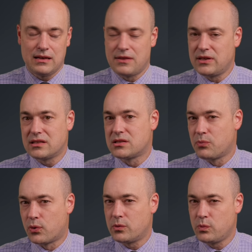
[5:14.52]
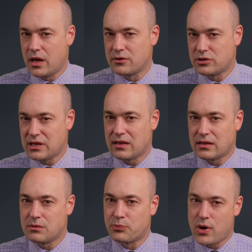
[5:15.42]
I think it's important we understand
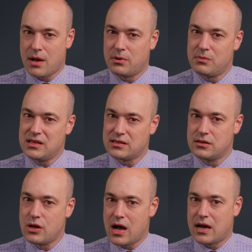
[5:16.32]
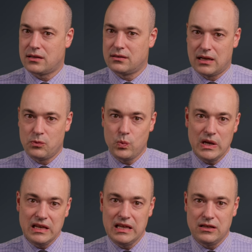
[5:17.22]
that the problem is not that
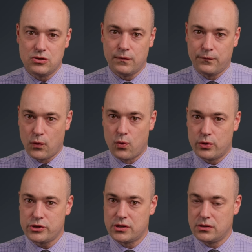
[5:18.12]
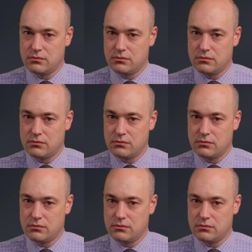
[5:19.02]
we need to force